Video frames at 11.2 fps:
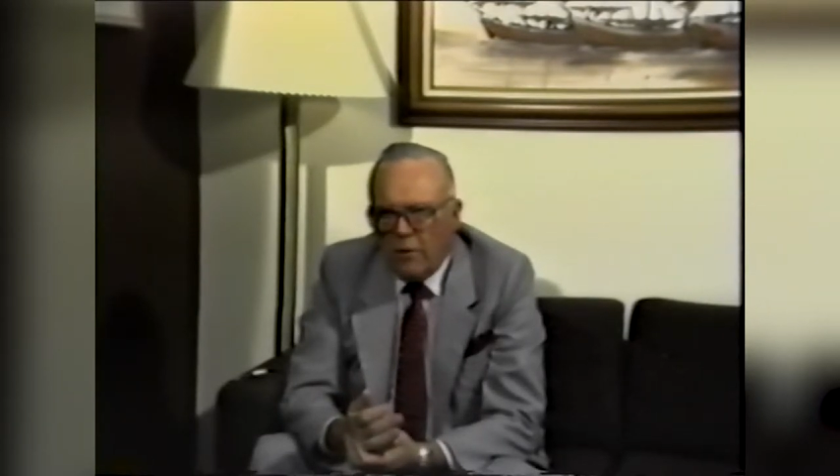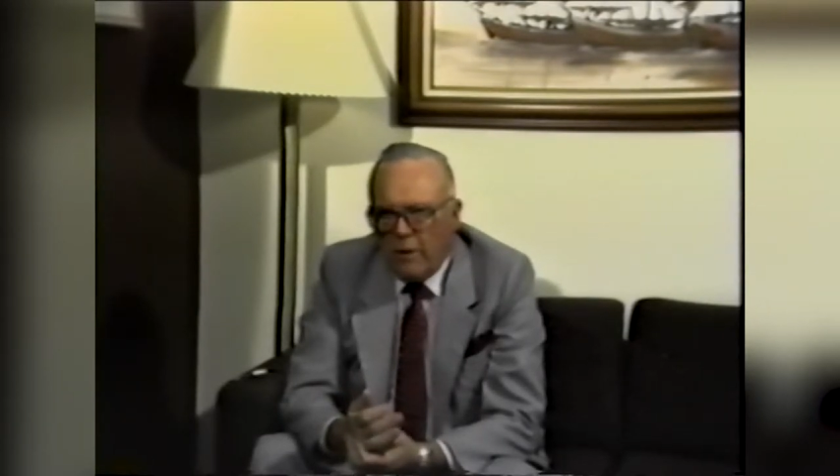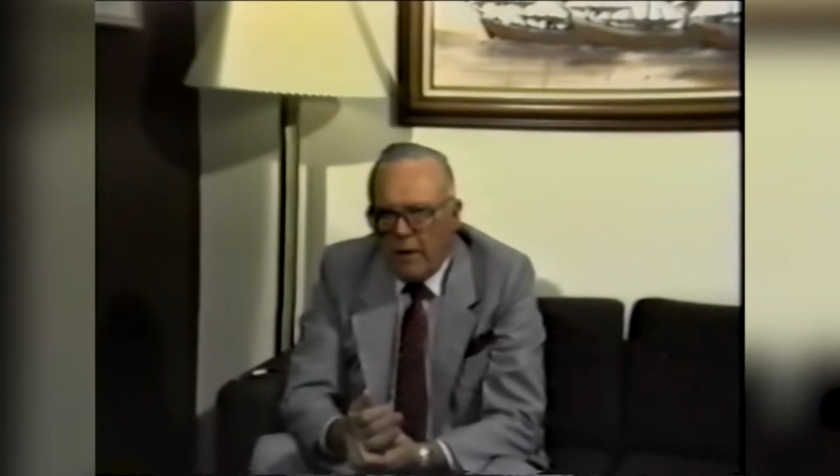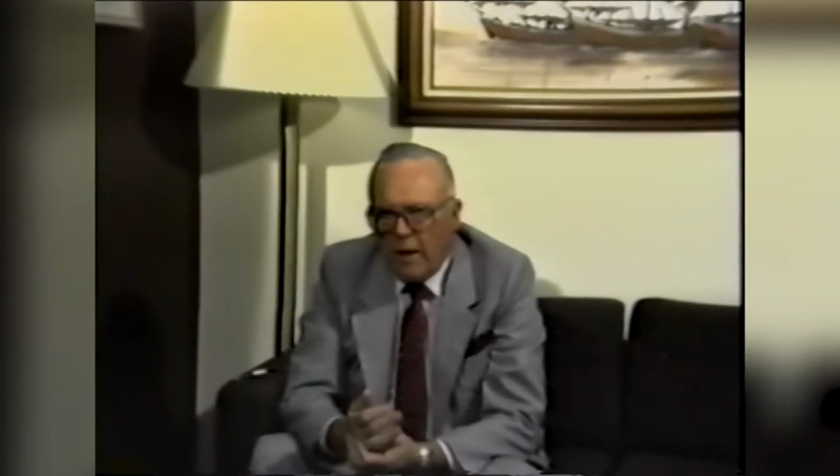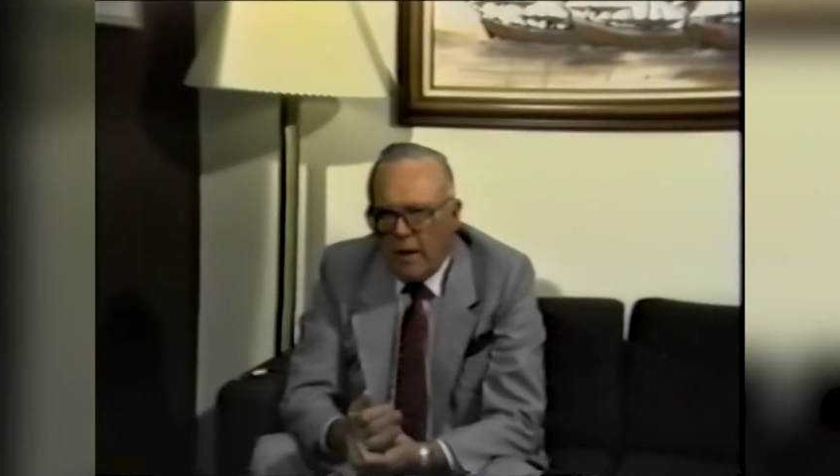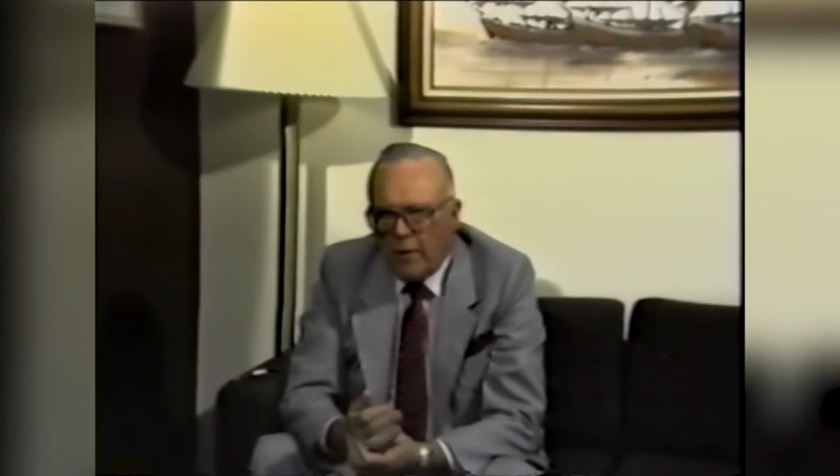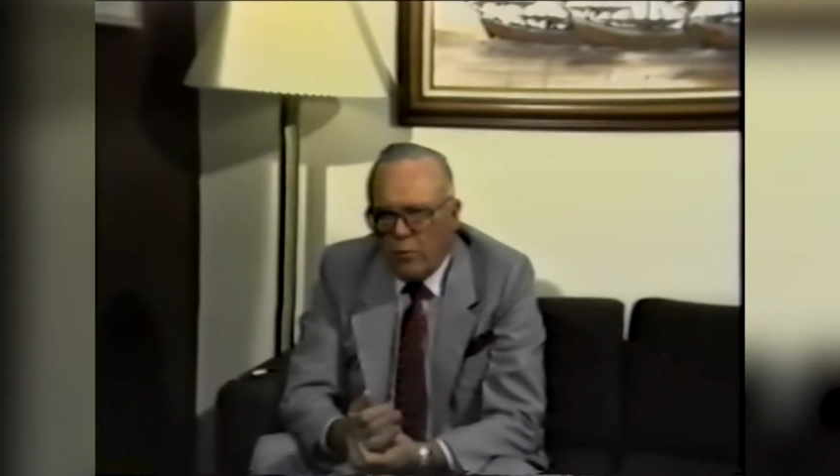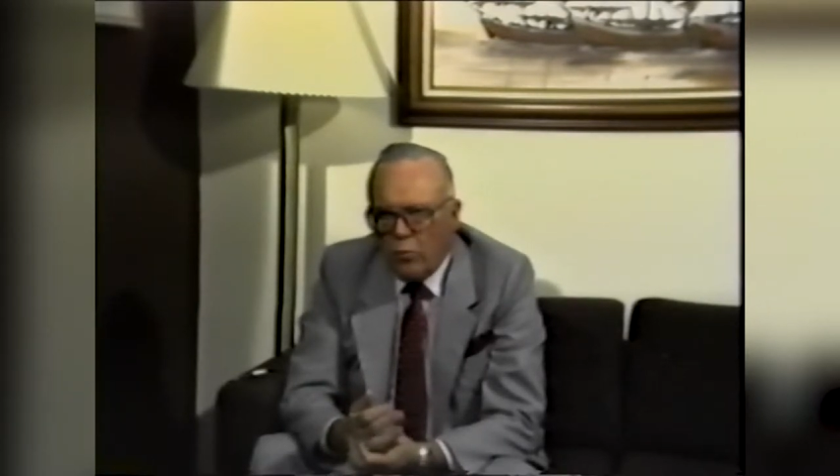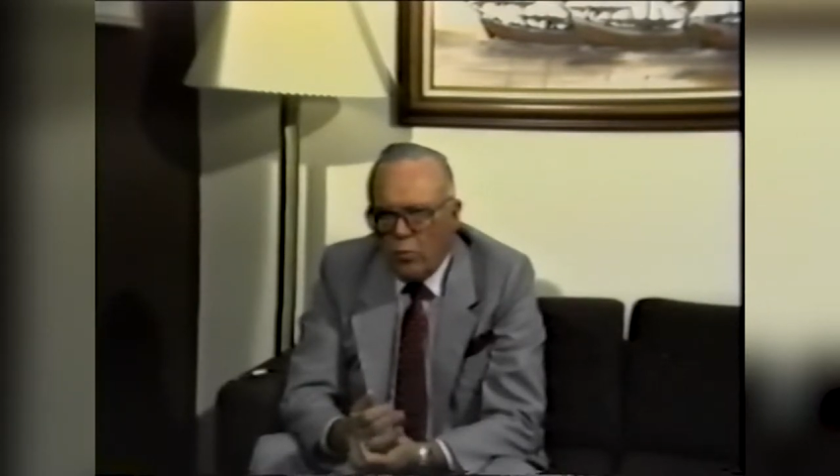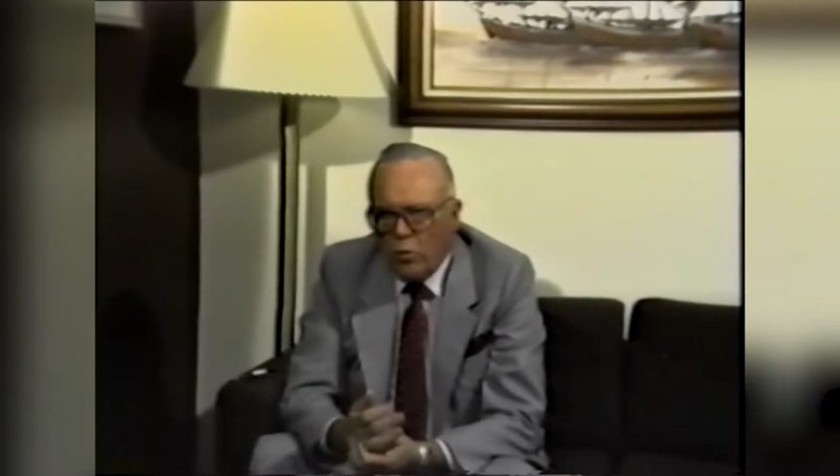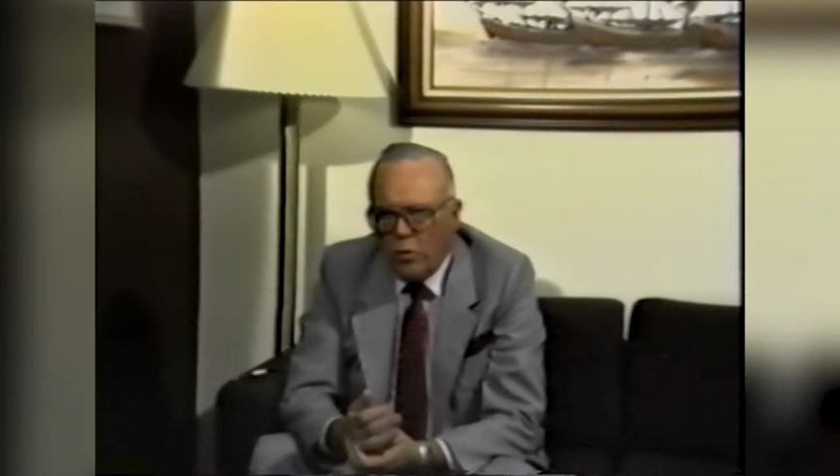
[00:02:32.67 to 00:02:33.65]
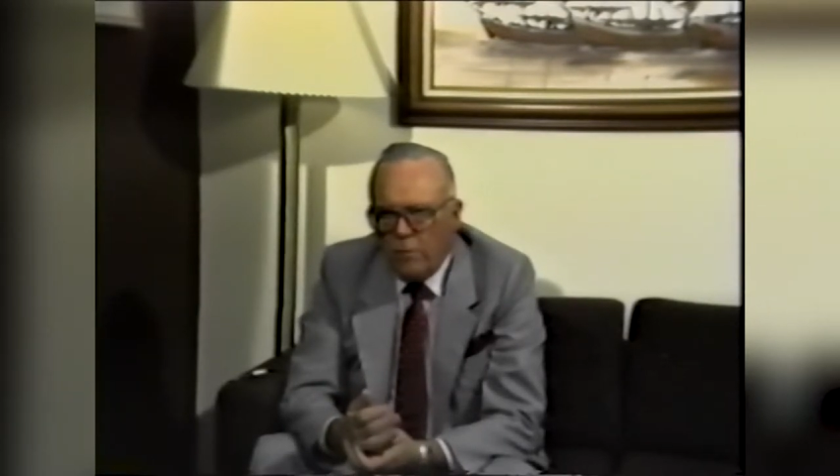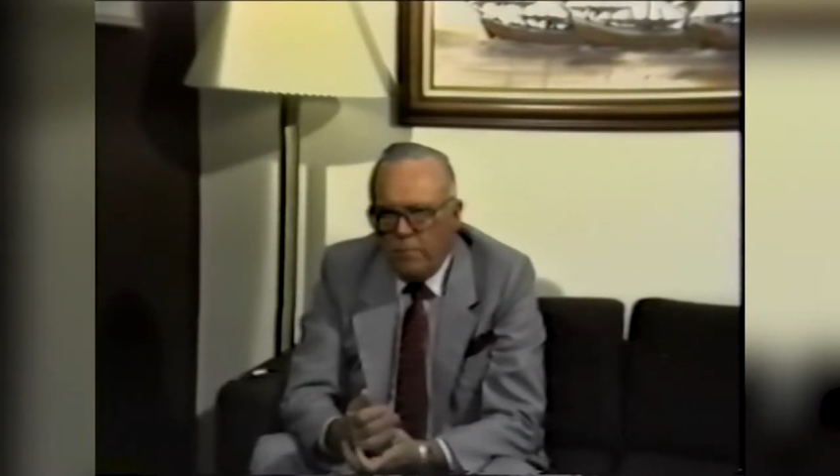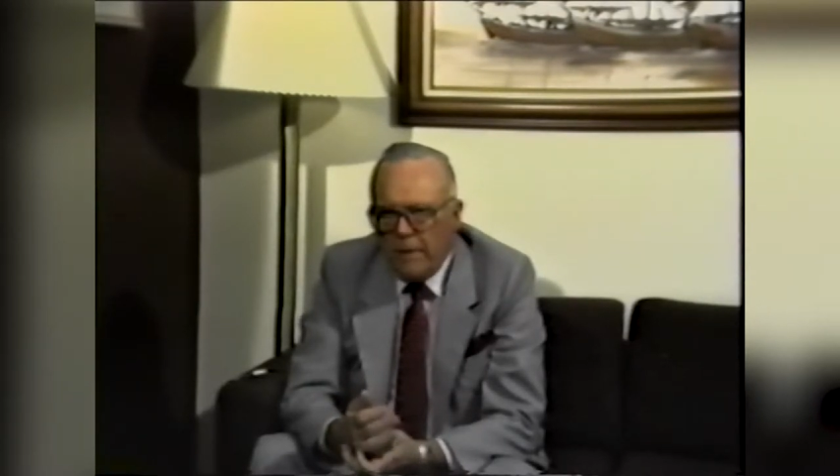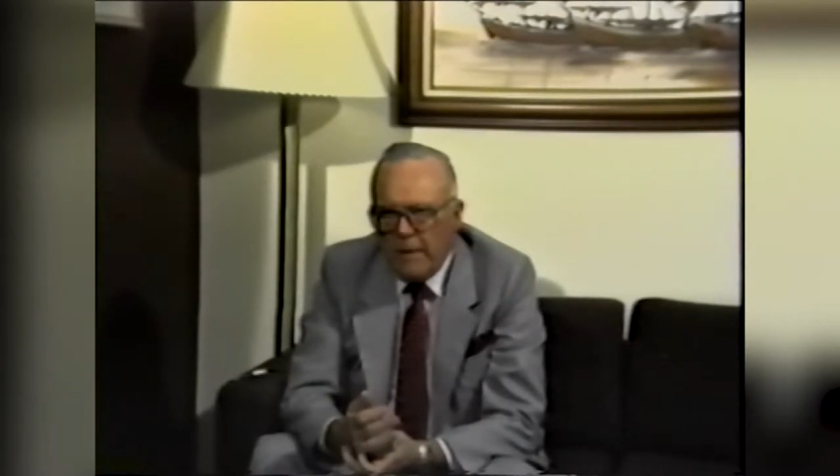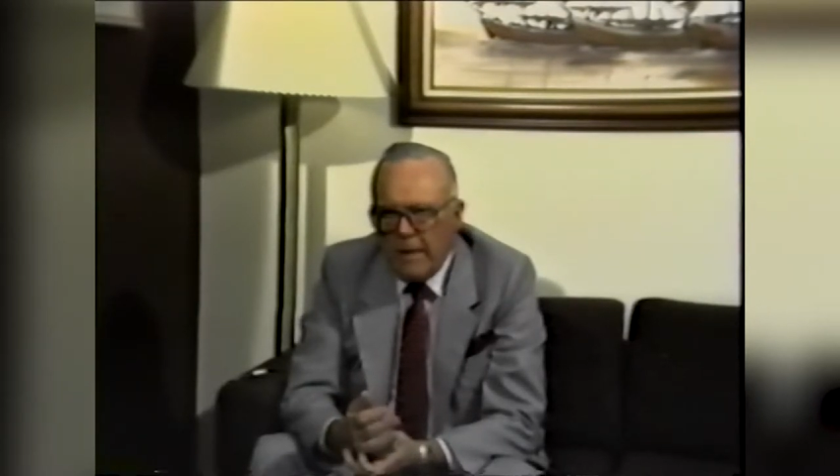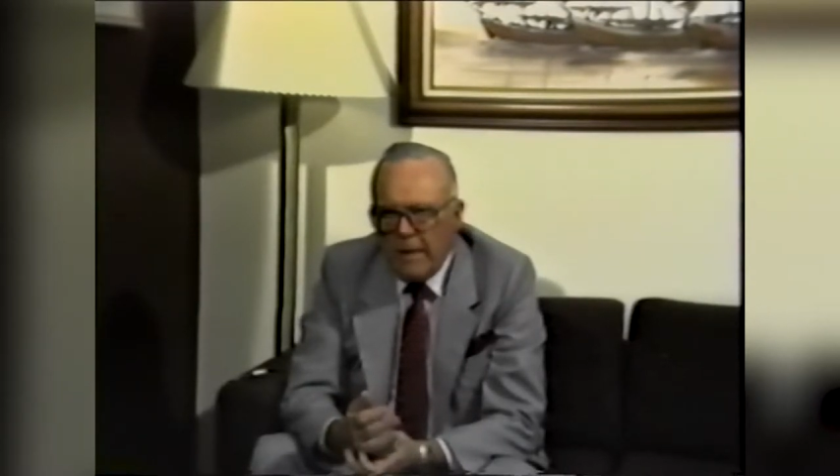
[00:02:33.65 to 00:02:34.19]
that would
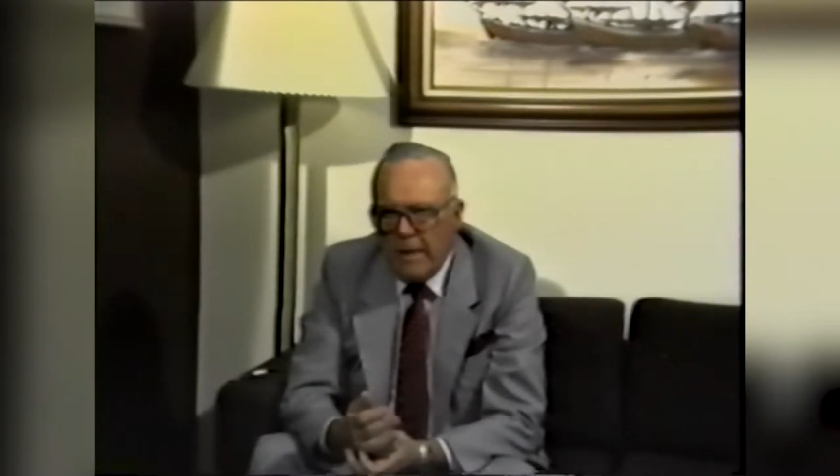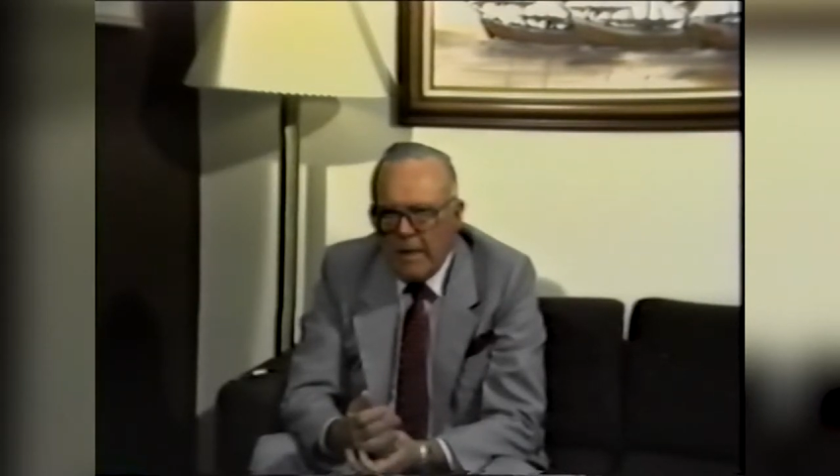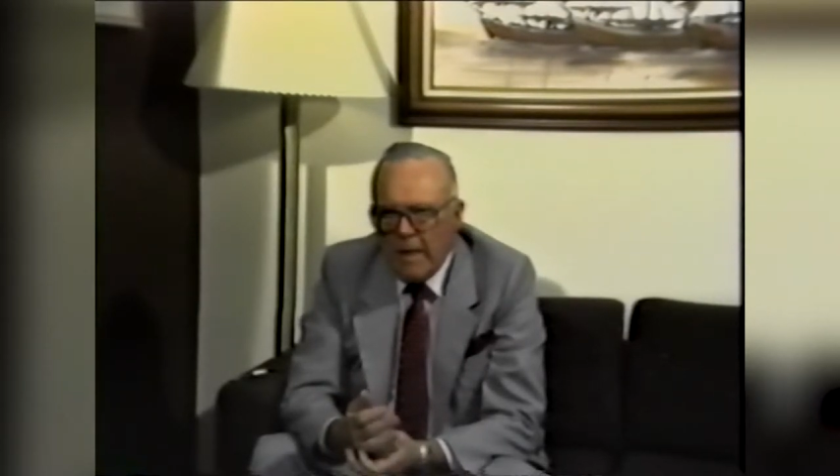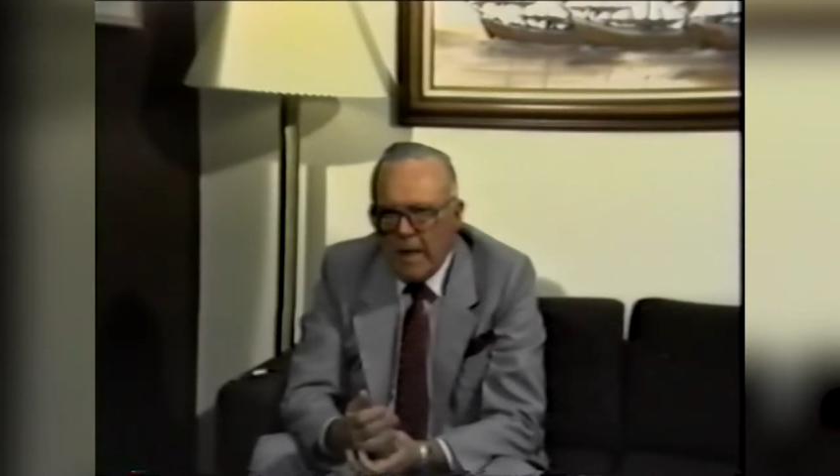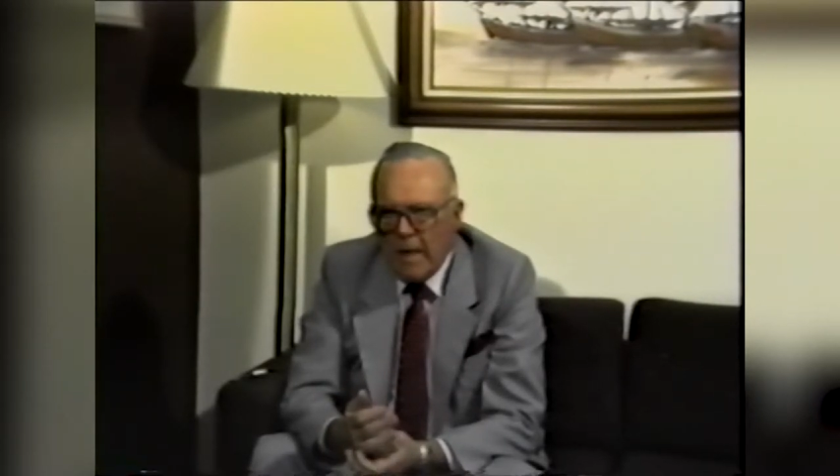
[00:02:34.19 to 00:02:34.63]
be